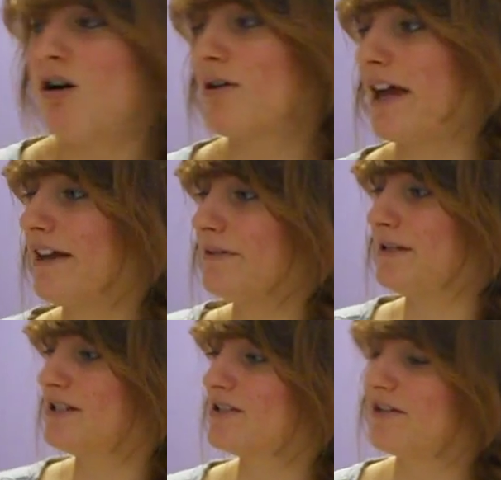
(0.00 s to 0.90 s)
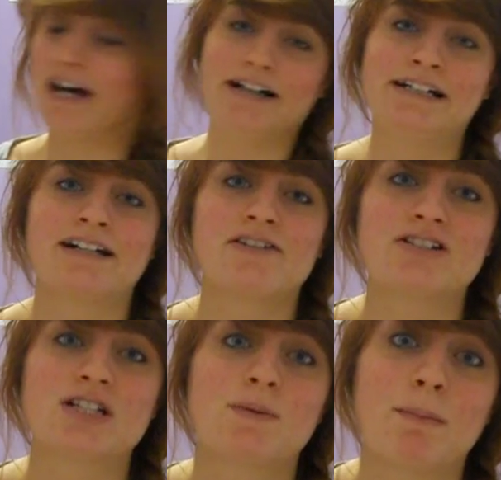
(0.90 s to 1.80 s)
okay, anyway, so, yeah,
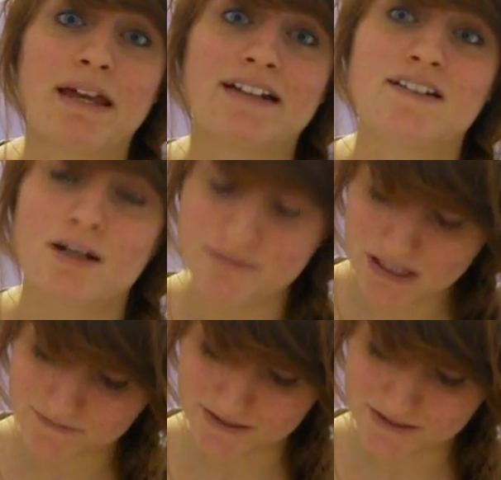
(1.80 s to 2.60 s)
going to be making an update